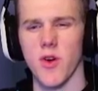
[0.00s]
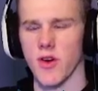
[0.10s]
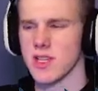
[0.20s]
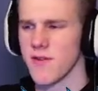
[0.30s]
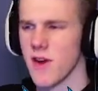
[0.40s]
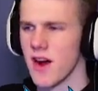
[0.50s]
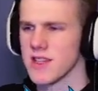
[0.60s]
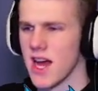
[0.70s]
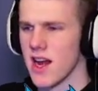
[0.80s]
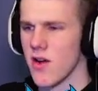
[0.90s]
for? Because as far
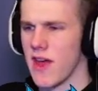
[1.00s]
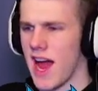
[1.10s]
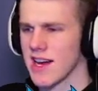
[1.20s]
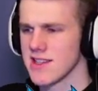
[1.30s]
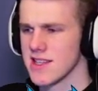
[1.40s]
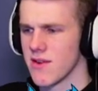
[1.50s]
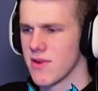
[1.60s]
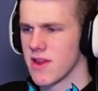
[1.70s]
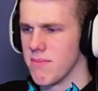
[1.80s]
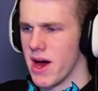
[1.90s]
as I know, the axe does
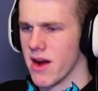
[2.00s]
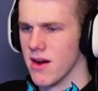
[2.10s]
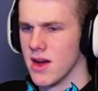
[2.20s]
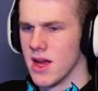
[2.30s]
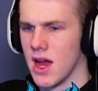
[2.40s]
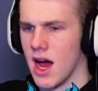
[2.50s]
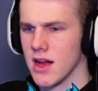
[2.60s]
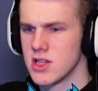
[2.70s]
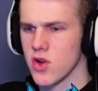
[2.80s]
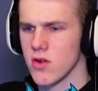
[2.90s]
everything better.
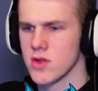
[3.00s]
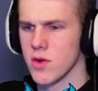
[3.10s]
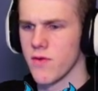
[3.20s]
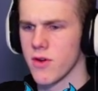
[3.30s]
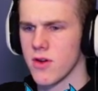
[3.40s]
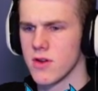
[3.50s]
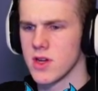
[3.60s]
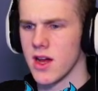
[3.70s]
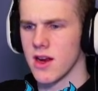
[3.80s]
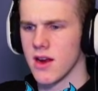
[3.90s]
A strong tool for good
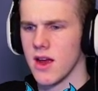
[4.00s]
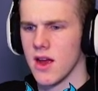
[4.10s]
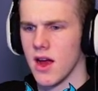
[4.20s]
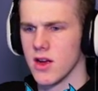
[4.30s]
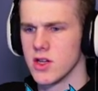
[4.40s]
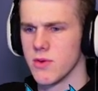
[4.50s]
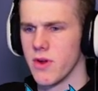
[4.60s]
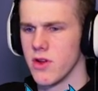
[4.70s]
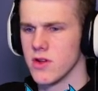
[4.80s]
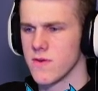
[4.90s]
cutting, a good
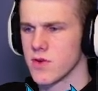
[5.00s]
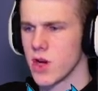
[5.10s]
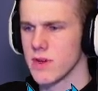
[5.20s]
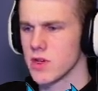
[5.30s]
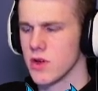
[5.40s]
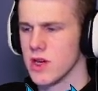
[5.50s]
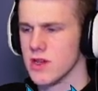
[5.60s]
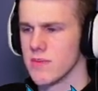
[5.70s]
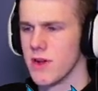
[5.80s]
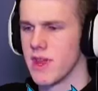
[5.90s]
durability, useful for chopping
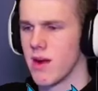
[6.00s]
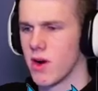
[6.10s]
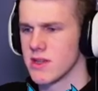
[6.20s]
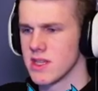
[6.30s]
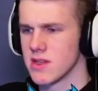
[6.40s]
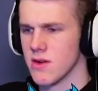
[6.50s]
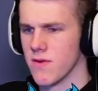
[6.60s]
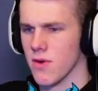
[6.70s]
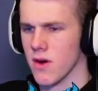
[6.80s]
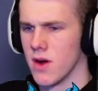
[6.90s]
trees. But then what is this good
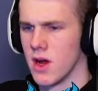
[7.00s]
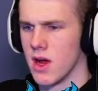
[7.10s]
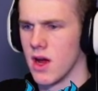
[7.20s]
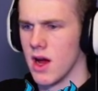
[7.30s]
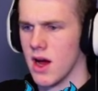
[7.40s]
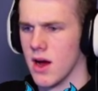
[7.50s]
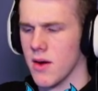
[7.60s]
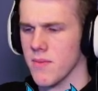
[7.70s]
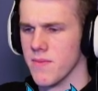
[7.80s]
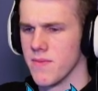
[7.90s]
for?
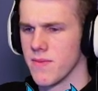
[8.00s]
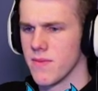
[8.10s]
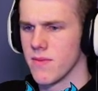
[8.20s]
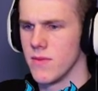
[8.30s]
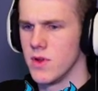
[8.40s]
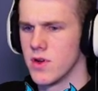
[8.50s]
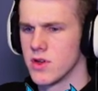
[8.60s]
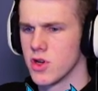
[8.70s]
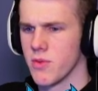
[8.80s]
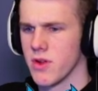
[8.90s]

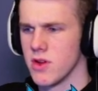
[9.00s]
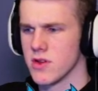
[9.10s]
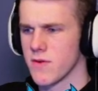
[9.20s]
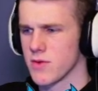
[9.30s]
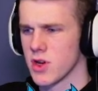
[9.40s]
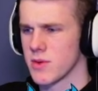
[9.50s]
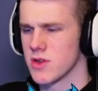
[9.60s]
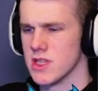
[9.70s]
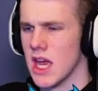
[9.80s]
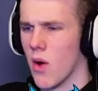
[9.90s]
Good durability, useful for chopping
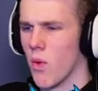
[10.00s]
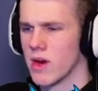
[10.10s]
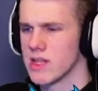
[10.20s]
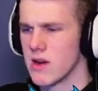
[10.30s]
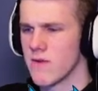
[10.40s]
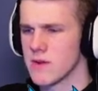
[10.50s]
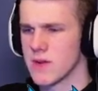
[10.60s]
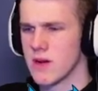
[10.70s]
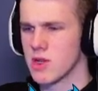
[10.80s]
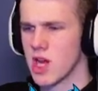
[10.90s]
trees. What is the difference
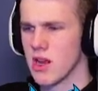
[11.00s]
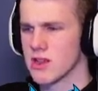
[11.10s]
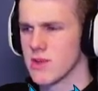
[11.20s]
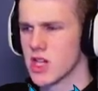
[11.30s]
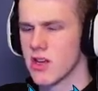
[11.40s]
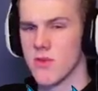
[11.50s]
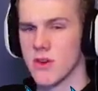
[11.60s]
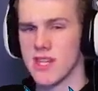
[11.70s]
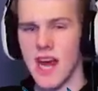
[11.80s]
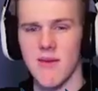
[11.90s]
between a machete? Does a machete do
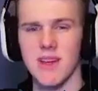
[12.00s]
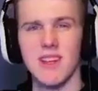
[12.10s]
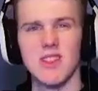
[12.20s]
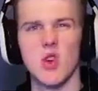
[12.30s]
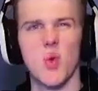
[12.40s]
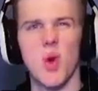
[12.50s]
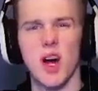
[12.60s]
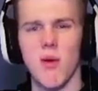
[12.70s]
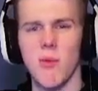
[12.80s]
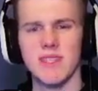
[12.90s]
more damage or
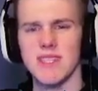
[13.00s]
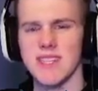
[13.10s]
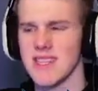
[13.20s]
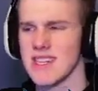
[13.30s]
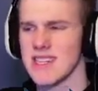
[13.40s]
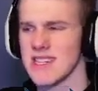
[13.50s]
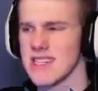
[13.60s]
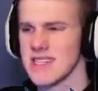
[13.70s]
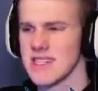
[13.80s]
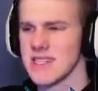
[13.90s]
what? Am I missing something?
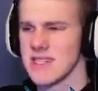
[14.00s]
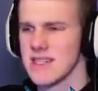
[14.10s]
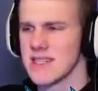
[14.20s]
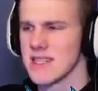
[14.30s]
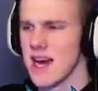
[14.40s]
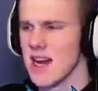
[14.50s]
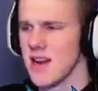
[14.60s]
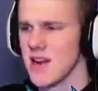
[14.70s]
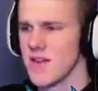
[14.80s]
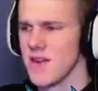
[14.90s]
It's kind
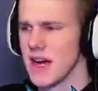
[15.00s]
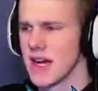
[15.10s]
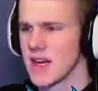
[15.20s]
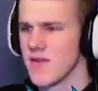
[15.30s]
of